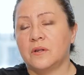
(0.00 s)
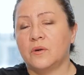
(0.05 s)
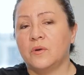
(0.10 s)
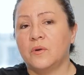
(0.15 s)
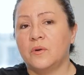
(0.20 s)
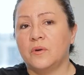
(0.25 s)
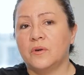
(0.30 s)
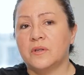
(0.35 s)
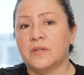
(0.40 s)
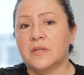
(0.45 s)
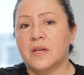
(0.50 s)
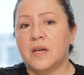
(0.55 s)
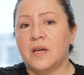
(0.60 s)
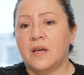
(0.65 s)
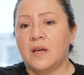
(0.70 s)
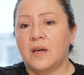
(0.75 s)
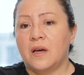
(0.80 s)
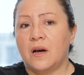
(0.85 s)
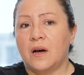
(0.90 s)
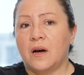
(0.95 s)
course,
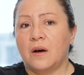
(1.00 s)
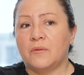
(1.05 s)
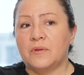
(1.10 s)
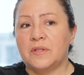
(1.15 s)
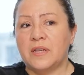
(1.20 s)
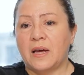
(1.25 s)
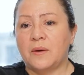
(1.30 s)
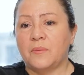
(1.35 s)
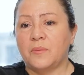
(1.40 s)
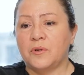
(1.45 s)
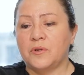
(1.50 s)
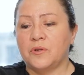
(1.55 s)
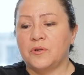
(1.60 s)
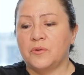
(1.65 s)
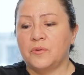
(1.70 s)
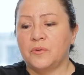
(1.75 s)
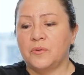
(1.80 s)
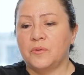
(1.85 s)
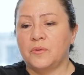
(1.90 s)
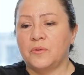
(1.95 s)
I was able
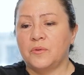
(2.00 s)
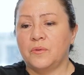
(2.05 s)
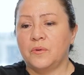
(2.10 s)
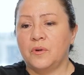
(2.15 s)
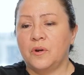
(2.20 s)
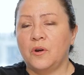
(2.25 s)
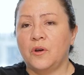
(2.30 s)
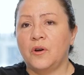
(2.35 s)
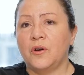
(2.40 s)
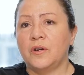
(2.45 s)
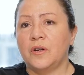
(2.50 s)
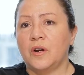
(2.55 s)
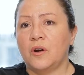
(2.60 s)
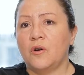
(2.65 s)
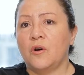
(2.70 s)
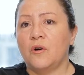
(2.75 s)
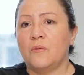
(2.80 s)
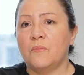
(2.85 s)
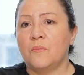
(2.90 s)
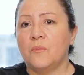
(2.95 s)
to learn a
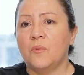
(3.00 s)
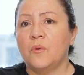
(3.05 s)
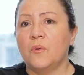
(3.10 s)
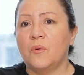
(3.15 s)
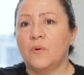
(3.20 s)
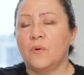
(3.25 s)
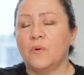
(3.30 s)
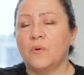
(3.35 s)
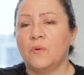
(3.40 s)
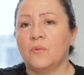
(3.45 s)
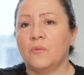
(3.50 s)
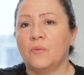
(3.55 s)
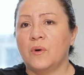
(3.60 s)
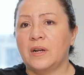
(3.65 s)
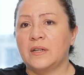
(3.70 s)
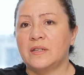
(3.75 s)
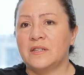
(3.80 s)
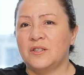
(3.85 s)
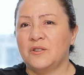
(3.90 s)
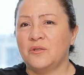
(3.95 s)
lot more
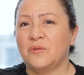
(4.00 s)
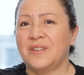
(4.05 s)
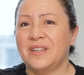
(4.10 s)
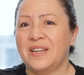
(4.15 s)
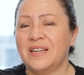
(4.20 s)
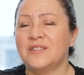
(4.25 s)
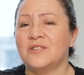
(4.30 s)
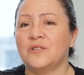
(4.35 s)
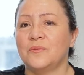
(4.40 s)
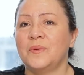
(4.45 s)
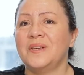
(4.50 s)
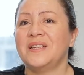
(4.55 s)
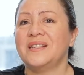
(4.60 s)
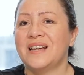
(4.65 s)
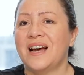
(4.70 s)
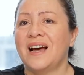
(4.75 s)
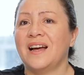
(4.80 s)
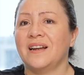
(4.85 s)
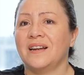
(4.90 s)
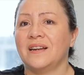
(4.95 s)
what still needs to be
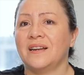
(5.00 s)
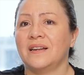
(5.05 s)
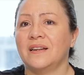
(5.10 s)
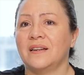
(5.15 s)
done.